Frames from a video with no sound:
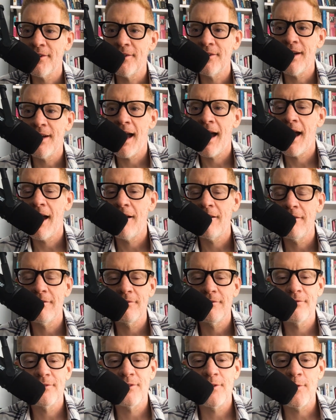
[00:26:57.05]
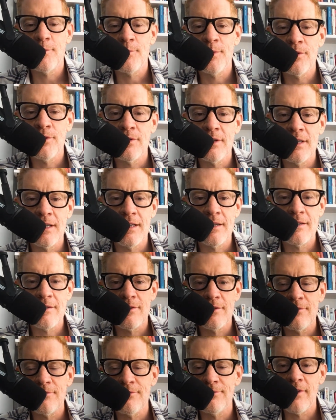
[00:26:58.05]
have the ability
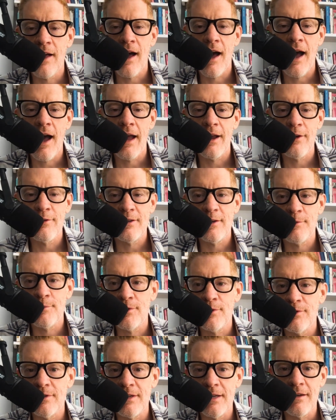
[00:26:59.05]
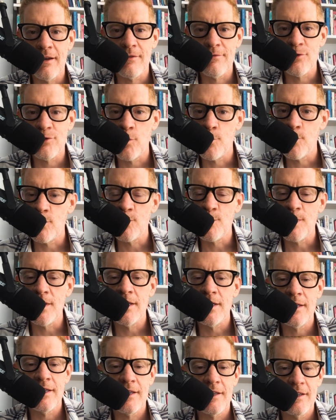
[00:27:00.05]
to fly or the ability of super
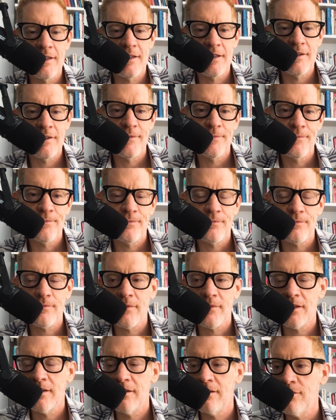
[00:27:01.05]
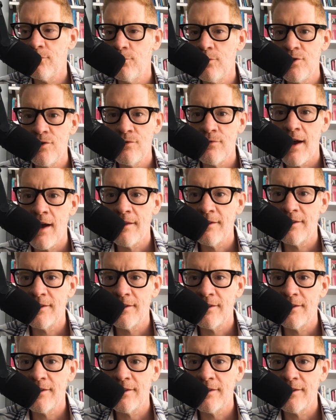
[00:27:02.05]
speed? Would you rather